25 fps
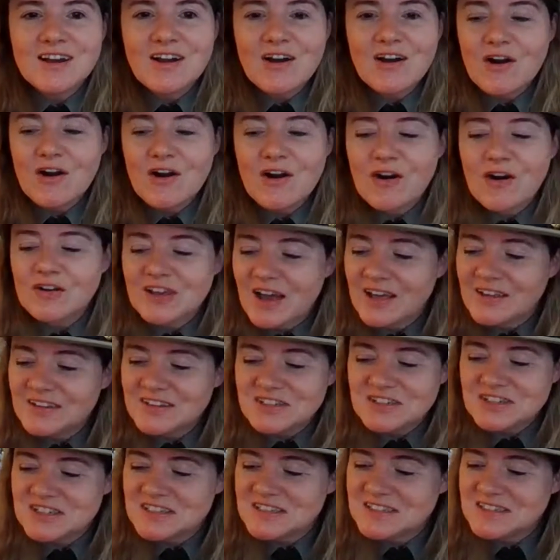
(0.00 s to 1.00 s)

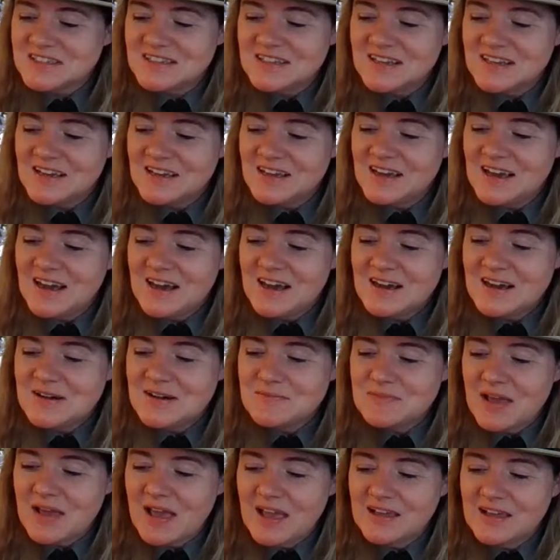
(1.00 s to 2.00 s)
archaeologists,
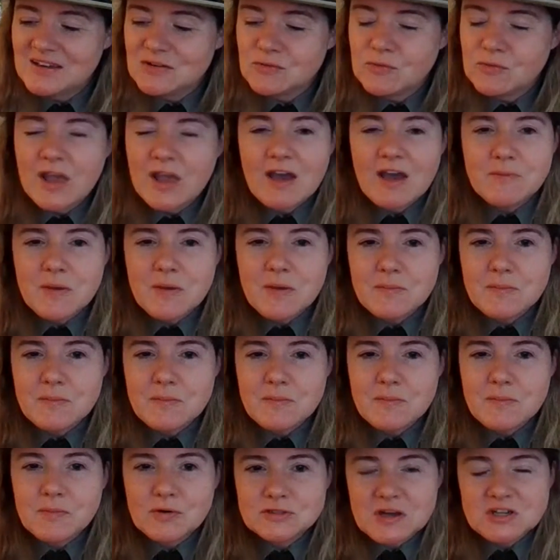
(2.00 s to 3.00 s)
and we have people
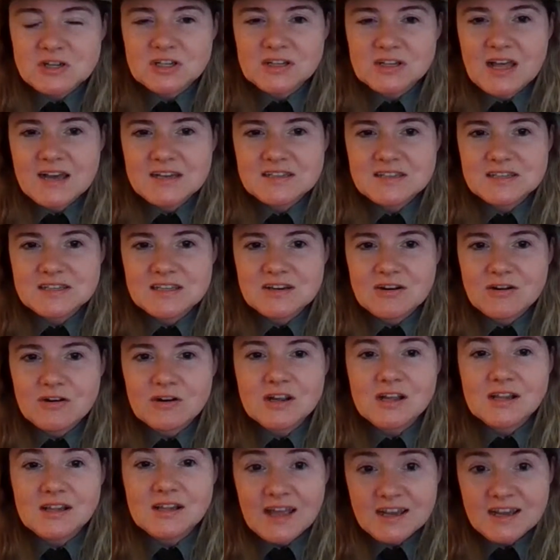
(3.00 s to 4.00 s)
who specialize in our
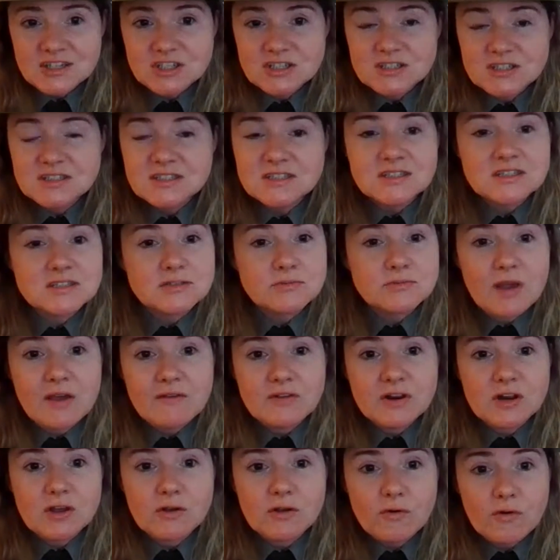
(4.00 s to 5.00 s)
collections, because we have
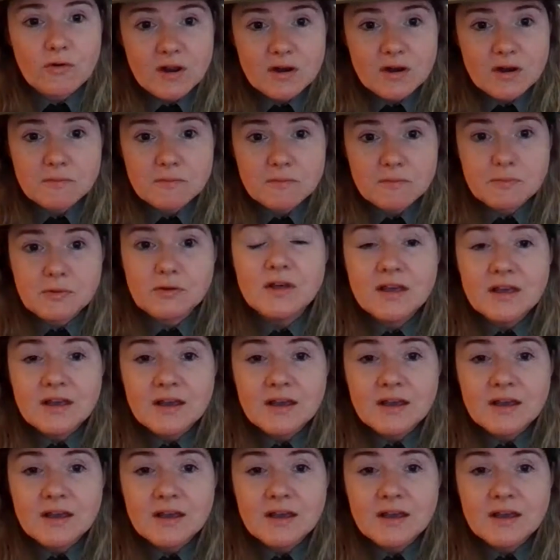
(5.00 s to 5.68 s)
an incredible